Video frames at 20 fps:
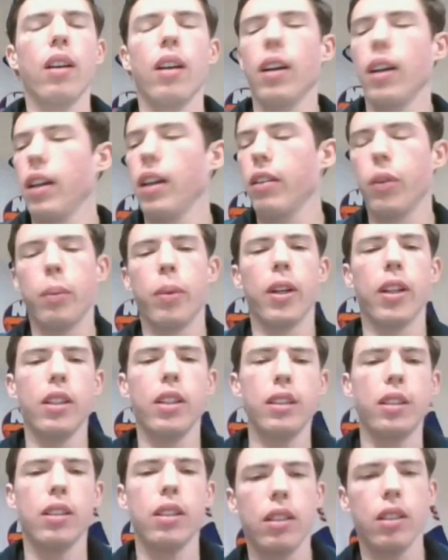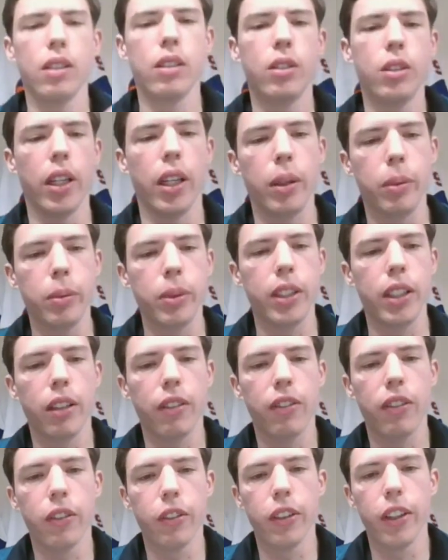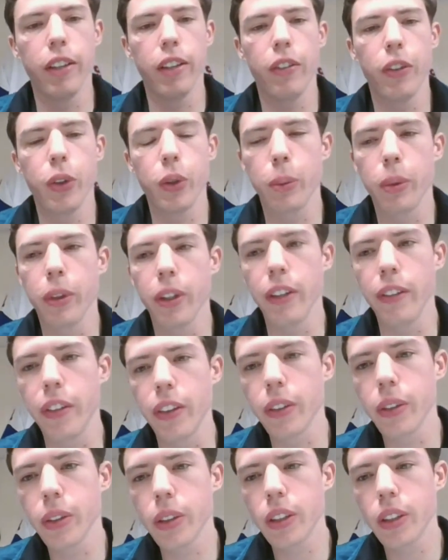Hi everybody, James here from Review and Preview.